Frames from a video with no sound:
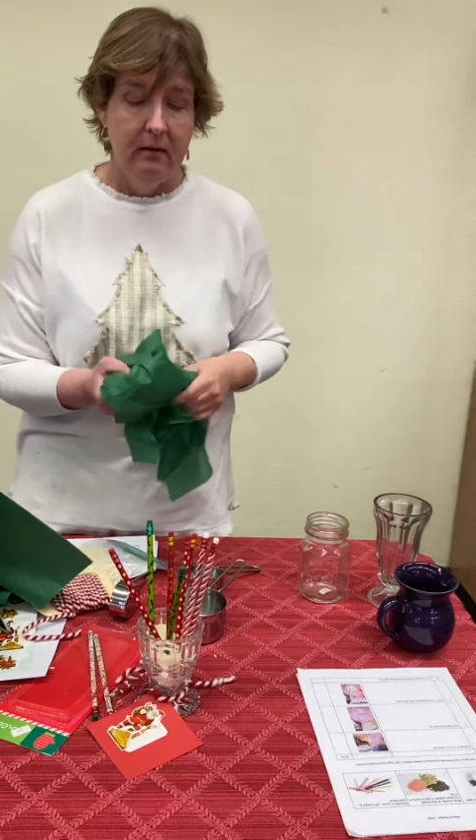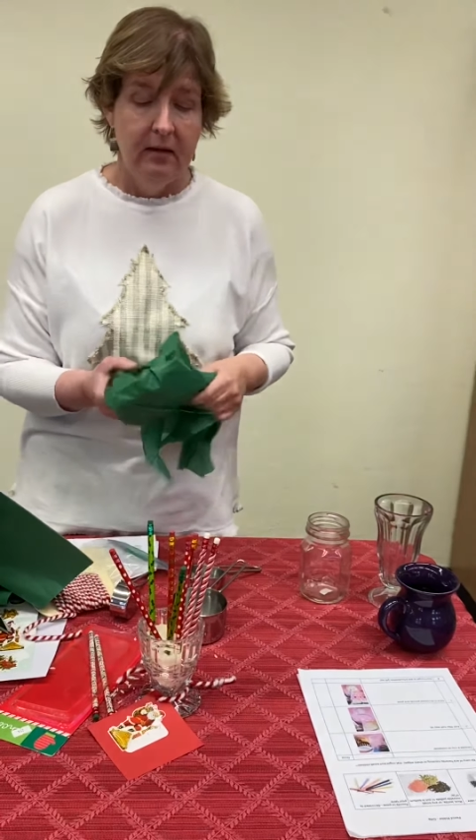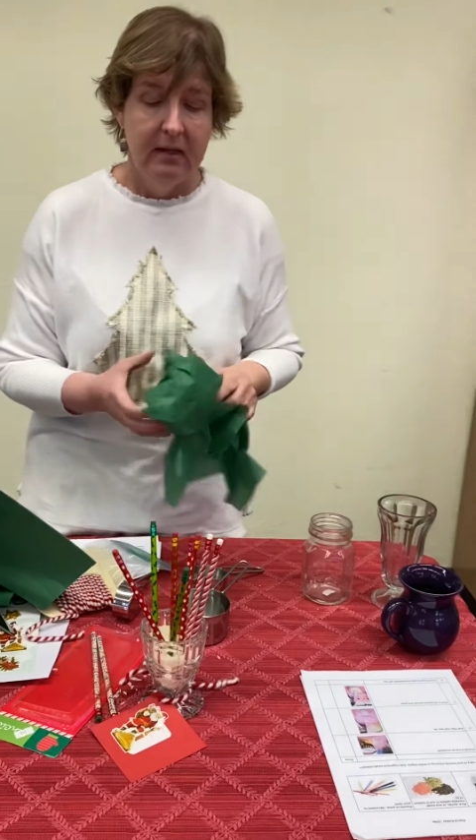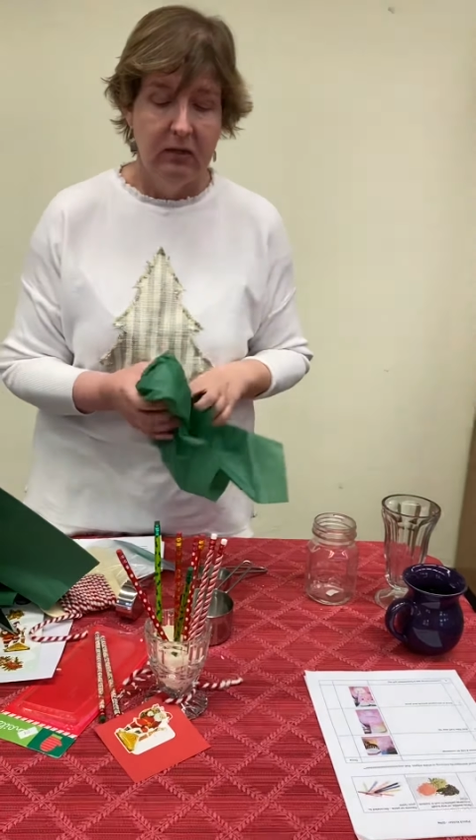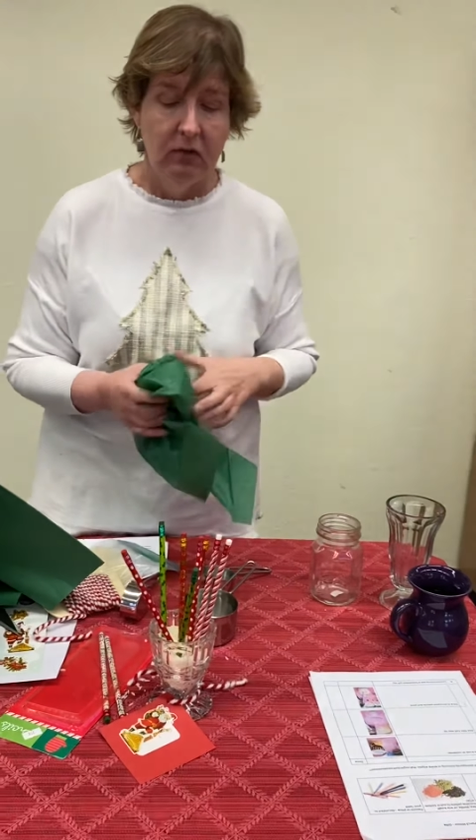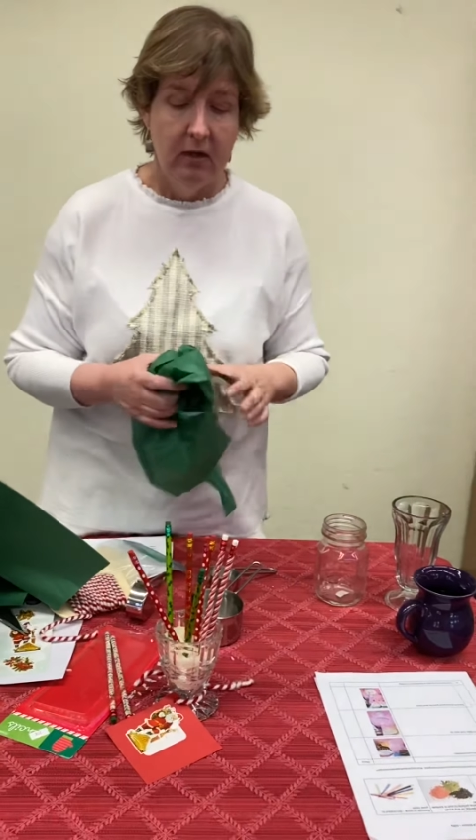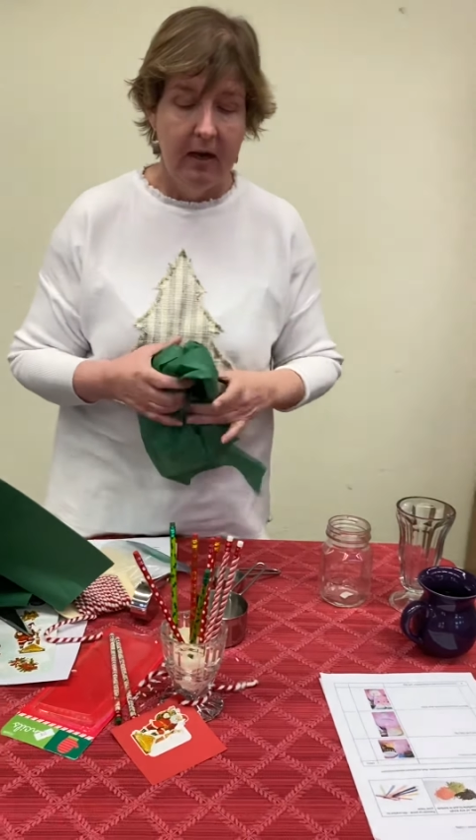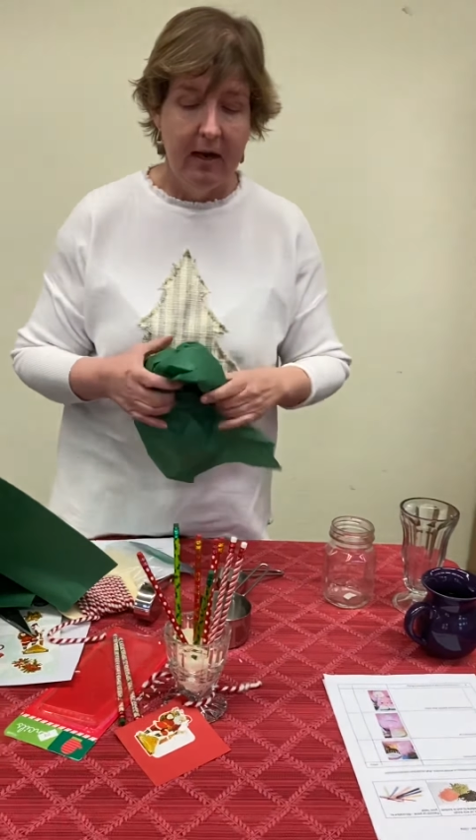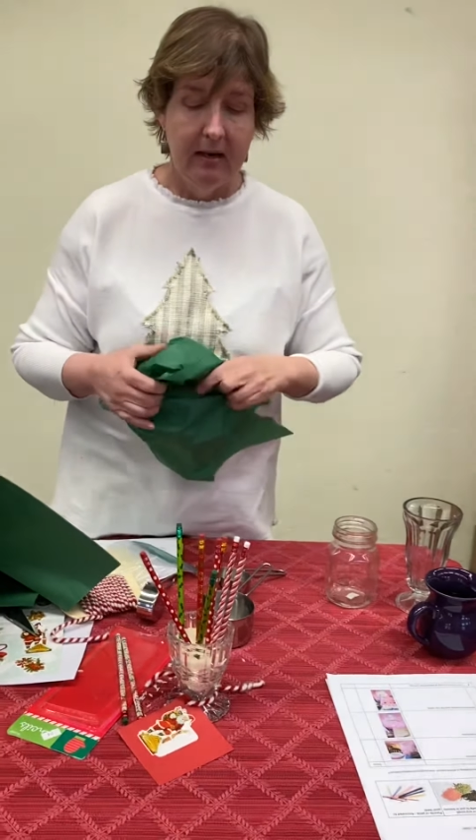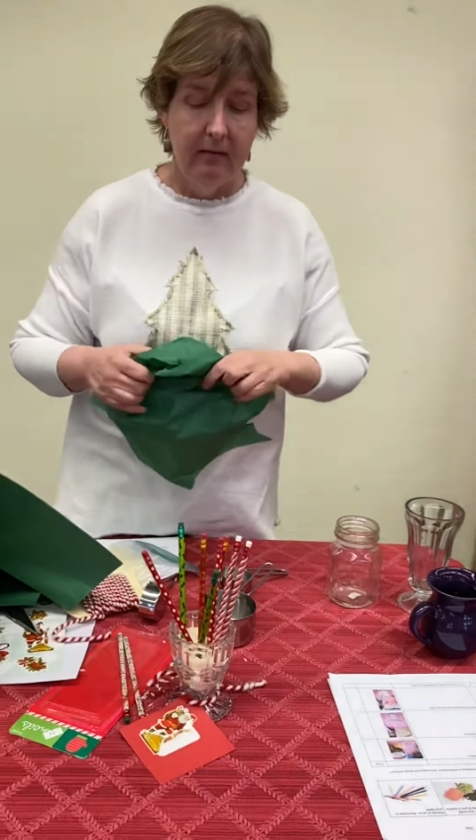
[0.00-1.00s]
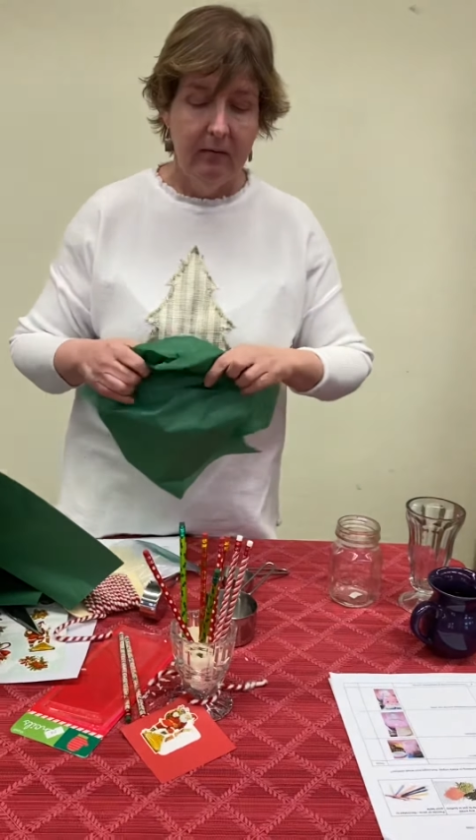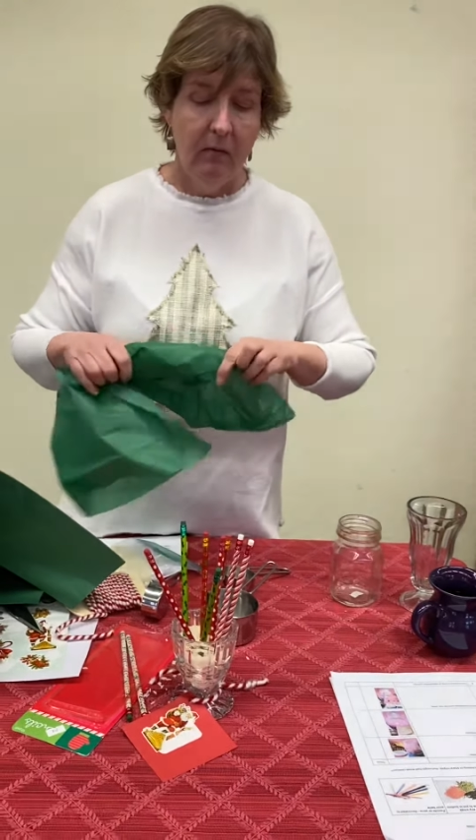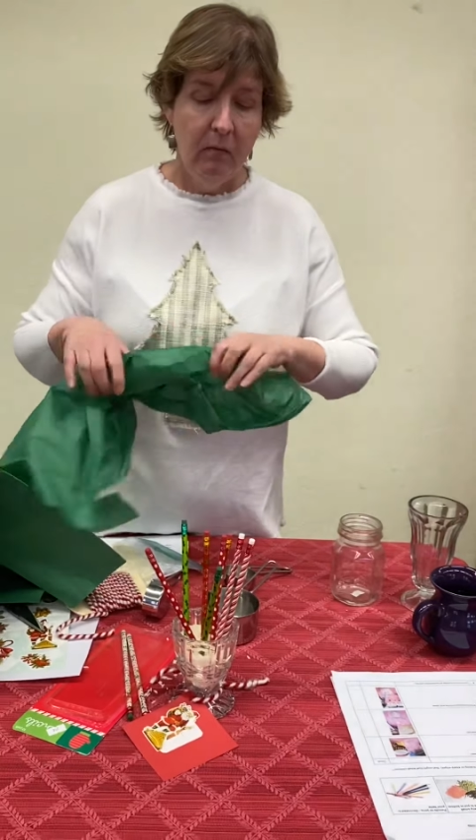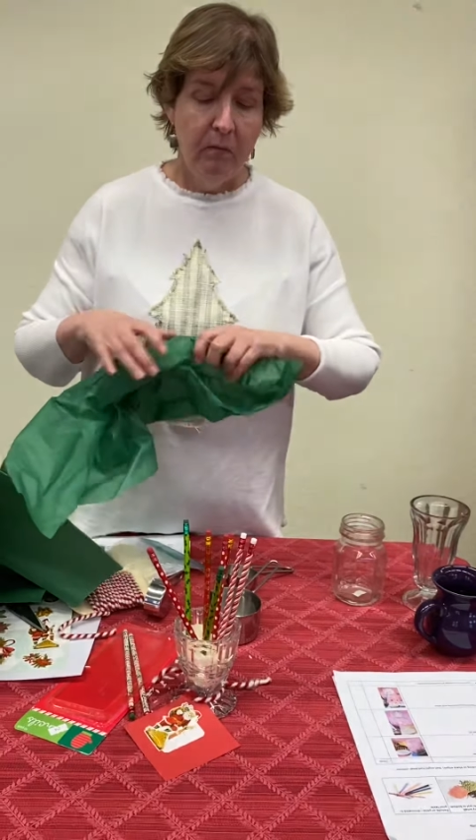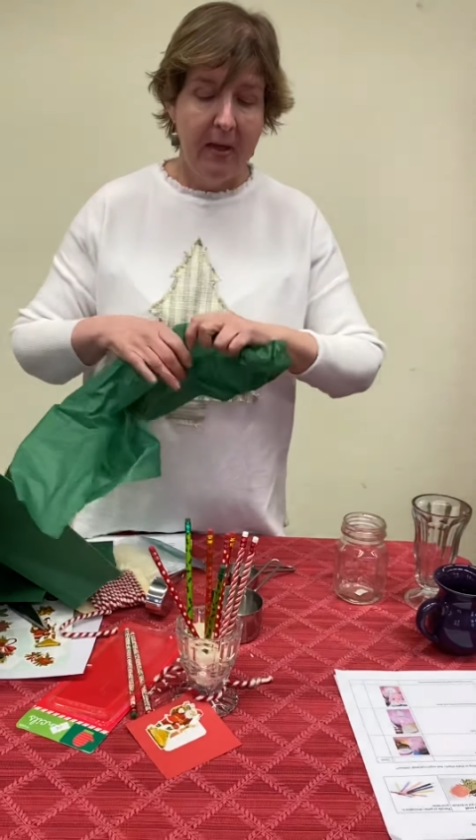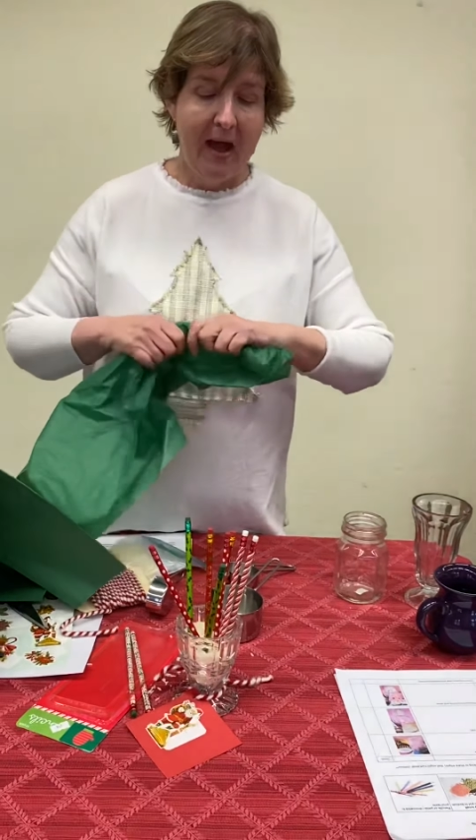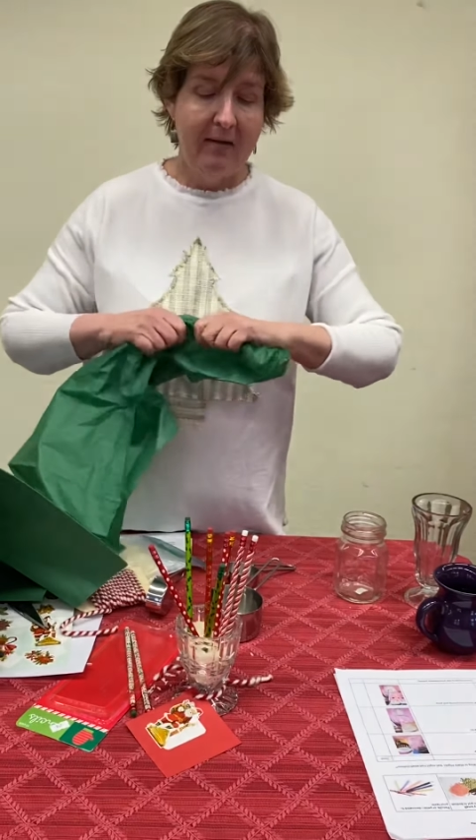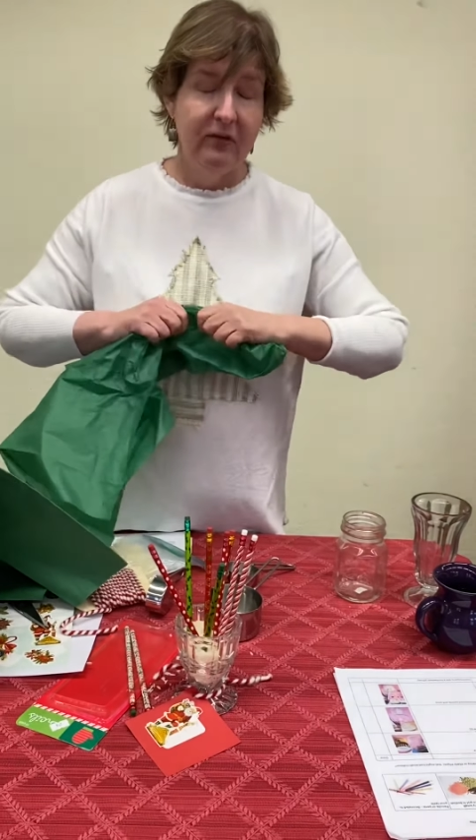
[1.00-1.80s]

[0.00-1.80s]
this and I have,